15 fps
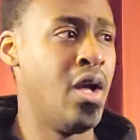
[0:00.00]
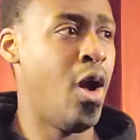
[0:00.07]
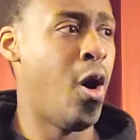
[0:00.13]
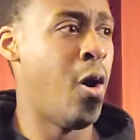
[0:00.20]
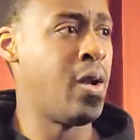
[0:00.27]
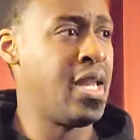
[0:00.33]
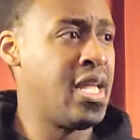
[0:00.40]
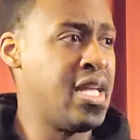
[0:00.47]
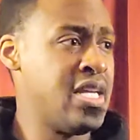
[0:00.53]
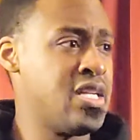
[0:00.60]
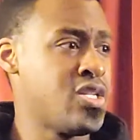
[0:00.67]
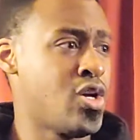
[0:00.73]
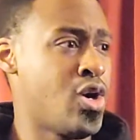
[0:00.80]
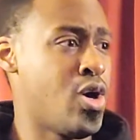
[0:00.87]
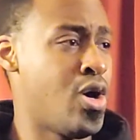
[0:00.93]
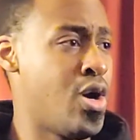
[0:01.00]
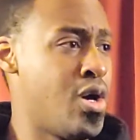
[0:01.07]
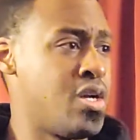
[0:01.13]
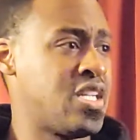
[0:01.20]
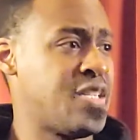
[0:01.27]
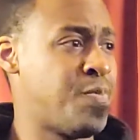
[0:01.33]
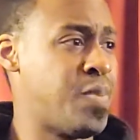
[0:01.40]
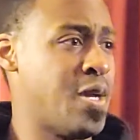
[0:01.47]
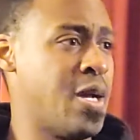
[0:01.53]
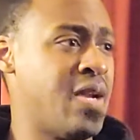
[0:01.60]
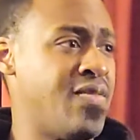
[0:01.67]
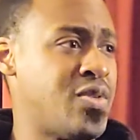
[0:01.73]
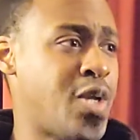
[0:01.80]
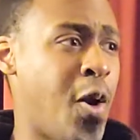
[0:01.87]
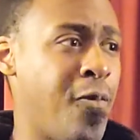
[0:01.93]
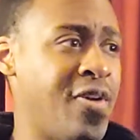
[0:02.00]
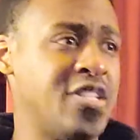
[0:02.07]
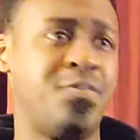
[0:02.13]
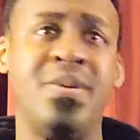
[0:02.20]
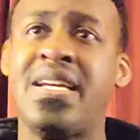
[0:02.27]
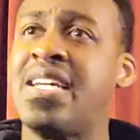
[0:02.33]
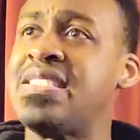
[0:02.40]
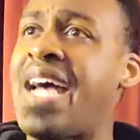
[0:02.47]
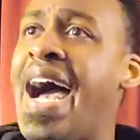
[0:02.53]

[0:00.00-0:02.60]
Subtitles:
on his or her spirit of dopeness because